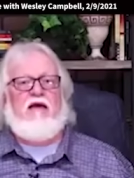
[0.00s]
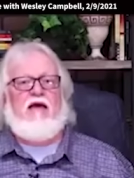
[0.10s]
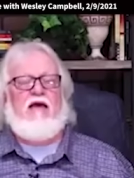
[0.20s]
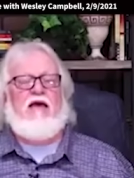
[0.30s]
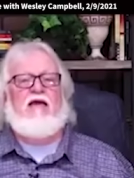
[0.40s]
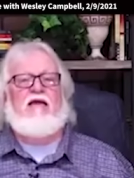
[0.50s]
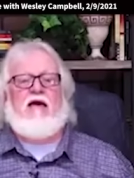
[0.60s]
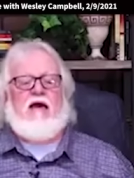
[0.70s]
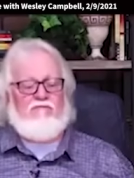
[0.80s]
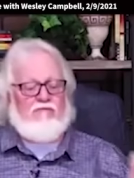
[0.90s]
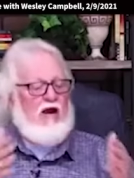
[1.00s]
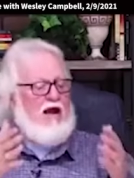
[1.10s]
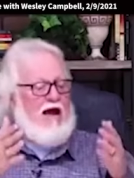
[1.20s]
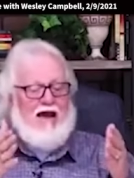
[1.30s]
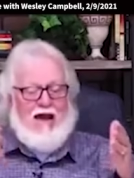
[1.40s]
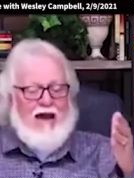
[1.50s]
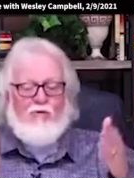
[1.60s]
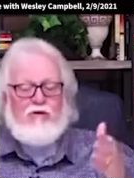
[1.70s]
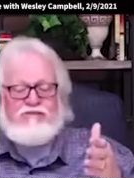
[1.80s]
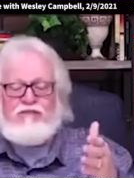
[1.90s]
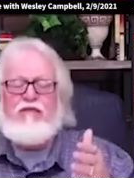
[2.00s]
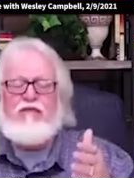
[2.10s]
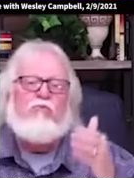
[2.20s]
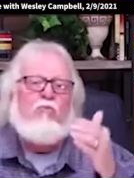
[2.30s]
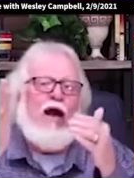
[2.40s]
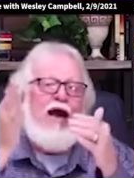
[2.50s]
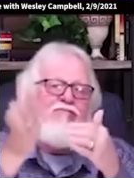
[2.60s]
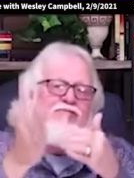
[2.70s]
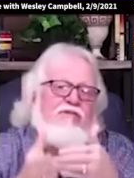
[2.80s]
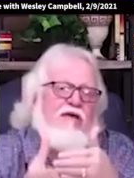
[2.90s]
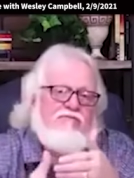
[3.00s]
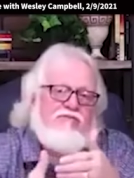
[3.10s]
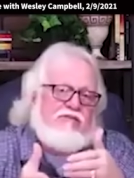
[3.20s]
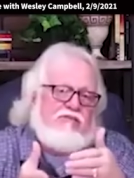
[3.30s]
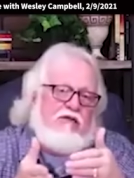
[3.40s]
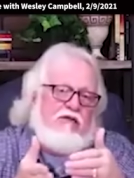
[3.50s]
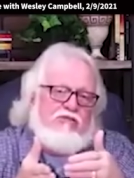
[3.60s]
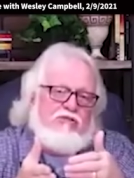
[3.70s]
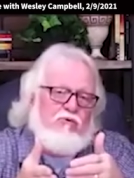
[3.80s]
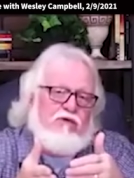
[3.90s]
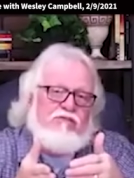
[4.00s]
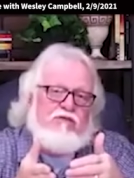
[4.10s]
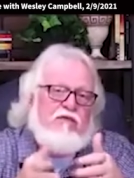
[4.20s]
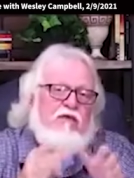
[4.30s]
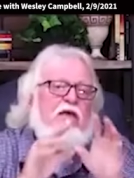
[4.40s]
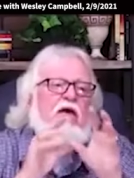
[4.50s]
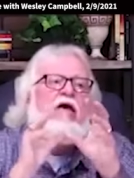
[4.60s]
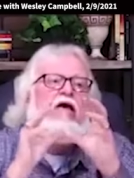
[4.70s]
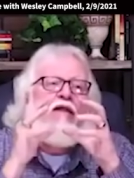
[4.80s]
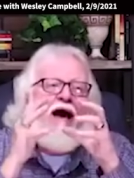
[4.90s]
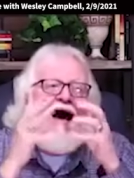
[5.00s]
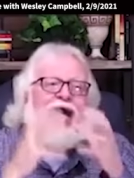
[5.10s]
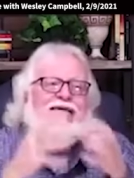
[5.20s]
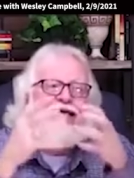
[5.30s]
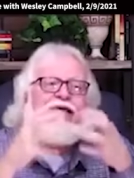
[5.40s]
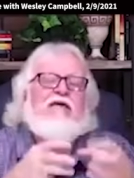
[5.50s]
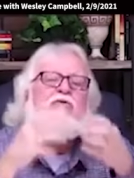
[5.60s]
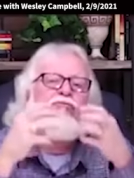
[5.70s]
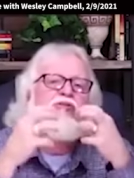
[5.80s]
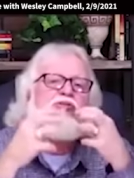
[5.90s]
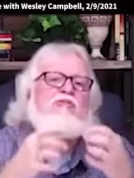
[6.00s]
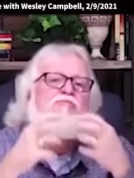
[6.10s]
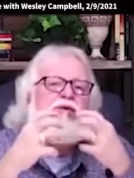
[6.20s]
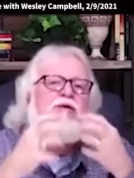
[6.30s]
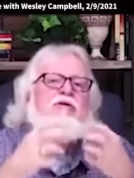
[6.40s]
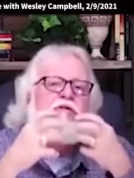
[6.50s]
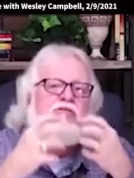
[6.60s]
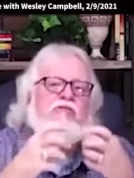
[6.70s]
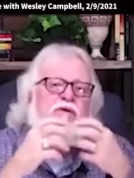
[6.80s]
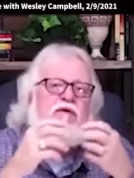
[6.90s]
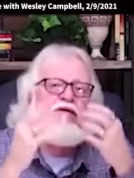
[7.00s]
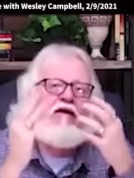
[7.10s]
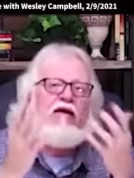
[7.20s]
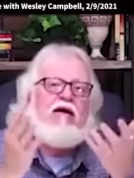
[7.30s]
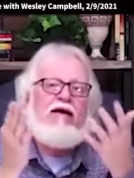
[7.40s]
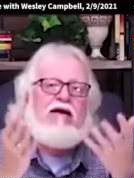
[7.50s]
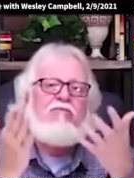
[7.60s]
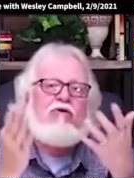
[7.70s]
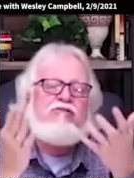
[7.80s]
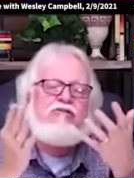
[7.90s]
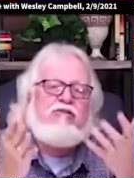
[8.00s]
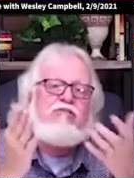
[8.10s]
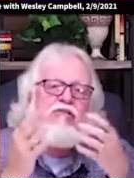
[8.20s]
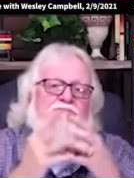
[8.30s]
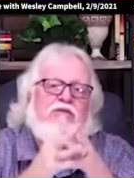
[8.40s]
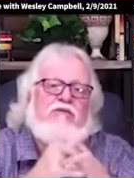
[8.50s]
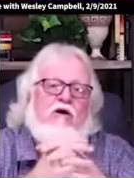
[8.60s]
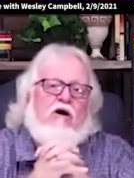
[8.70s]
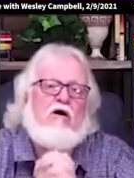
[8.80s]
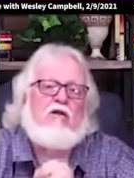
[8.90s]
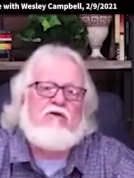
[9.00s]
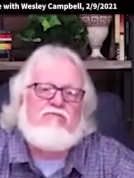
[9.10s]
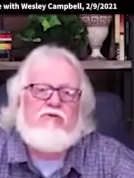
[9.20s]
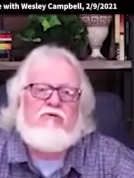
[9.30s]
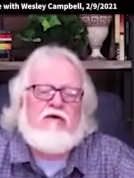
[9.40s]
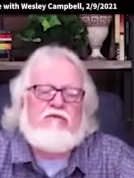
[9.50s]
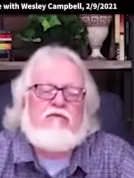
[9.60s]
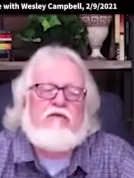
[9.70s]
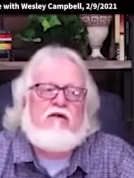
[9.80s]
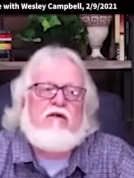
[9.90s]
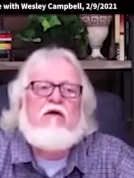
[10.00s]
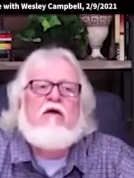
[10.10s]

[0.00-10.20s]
And for, I, I want to tell you, after that visitation, Wesley, I could hear the Spirit speak. Now, I, I want to say something to all of you out there.